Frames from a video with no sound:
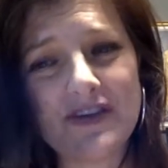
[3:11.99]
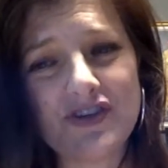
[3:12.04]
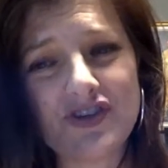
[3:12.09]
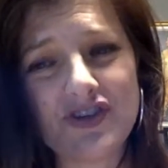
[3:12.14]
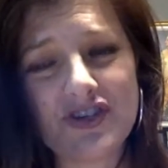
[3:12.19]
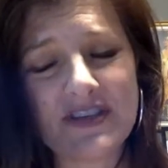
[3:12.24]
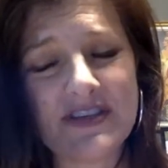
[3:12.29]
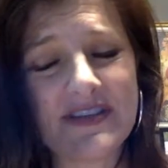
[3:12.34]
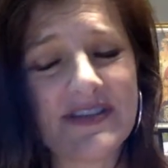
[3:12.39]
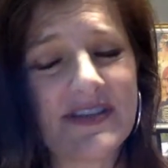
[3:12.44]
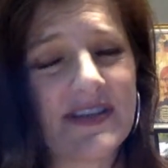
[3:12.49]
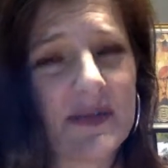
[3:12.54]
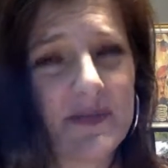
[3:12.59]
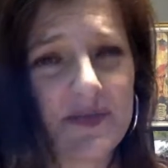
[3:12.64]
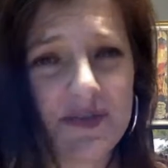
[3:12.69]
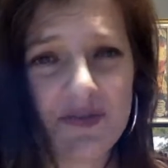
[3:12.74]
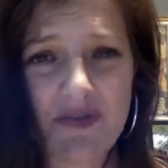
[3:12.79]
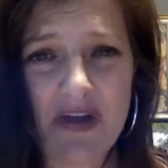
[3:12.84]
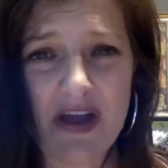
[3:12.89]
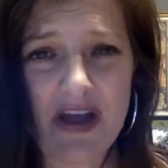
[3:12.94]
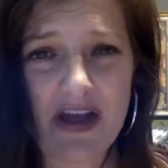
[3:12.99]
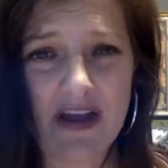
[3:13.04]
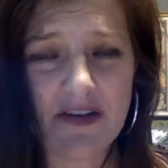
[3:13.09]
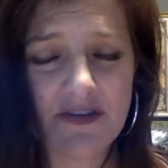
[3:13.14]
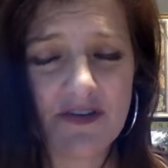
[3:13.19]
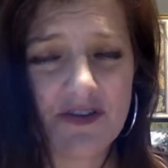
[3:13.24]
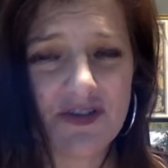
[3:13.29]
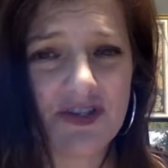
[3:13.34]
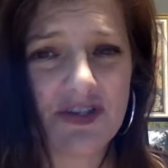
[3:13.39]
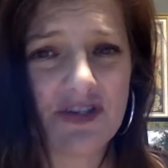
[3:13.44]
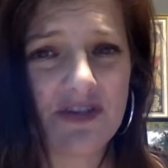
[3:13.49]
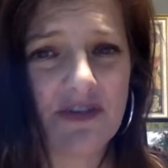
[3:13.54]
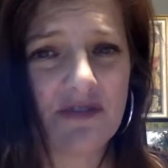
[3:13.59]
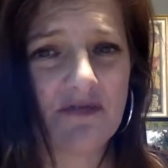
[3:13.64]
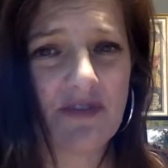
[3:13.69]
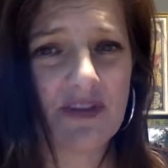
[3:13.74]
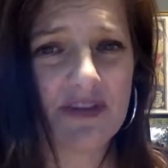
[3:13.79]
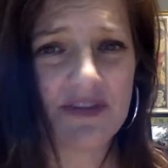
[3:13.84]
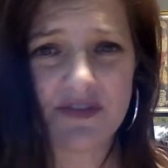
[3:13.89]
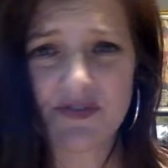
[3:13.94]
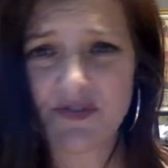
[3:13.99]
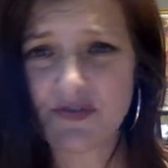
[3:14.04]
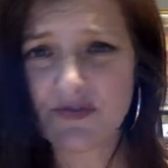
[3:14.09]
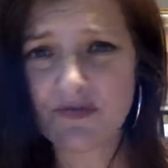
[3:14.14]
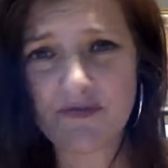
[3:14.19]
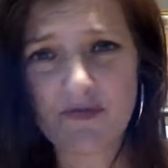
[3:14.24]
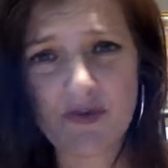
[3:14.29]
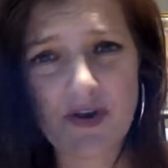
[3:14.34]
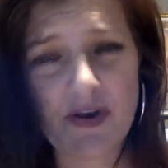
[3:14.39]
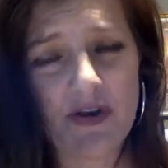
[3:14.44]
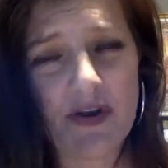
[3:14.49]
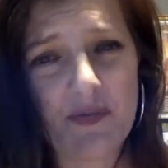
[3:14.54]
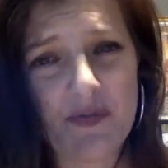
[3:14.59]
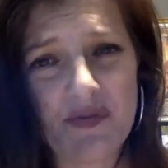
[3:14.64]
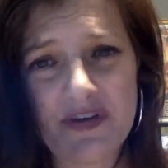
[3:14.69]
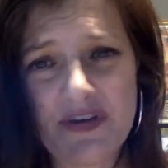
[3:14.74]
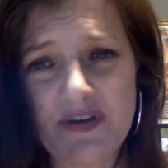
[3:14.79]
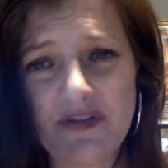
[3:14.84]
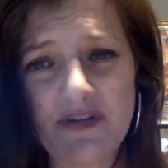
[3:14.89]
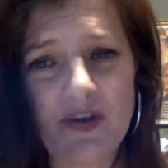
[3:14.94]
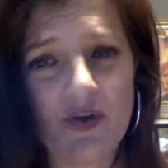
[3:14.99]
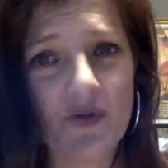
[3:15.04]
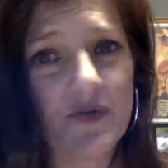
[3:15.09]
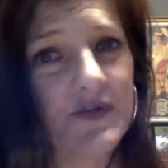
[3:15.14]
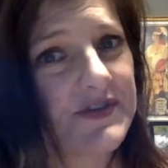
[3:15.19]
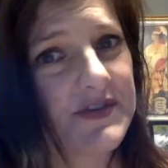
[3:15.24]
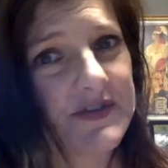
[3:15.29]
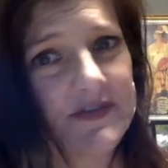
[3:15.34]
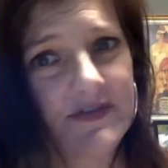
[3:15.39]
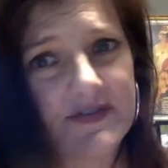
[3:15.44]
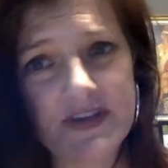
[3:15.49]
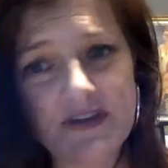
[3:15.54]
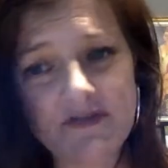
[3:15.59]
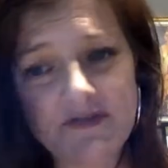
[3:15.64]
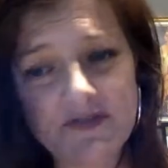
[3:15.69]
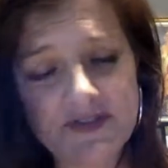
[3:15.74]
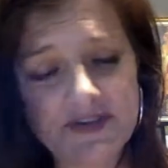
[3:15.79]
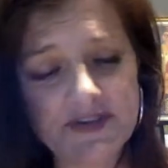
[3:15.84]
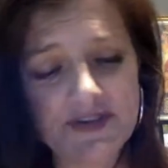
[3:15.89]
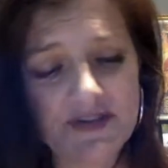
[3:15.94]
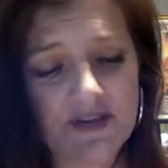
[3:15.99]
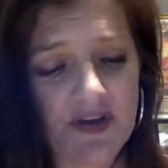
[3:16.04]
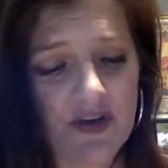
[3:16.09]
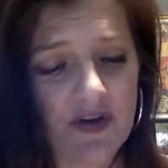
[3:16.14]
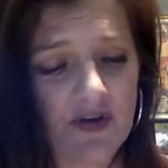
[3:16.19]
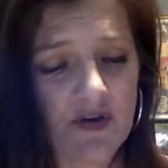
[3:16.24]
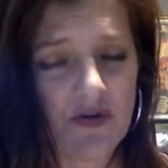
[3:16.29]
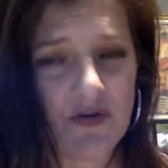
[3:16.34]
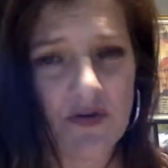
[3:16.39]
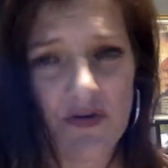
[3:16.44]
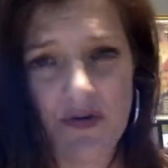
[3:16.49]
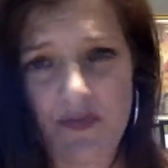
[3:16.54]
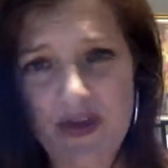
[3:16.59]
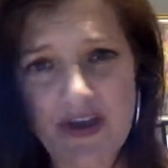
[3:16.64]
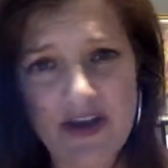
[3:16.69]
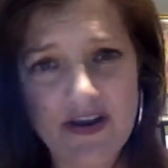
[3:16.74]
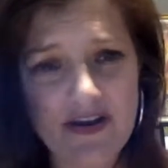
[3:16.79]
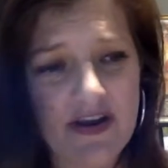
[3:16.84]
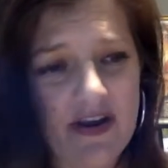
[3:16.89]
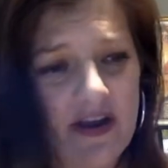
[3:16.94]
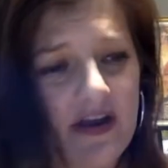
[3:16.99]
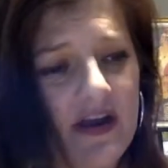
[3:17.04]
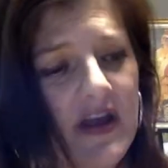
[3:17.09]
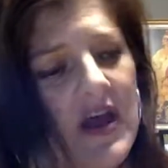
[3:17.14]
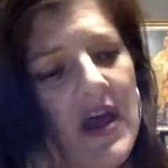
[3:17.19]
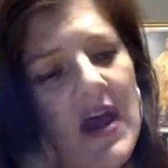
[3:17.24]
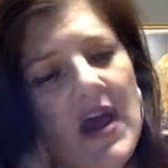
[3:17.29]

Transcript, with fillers: She sleeps around. She races her Ferrari up and down the coast of San Francisco or the Bay Area.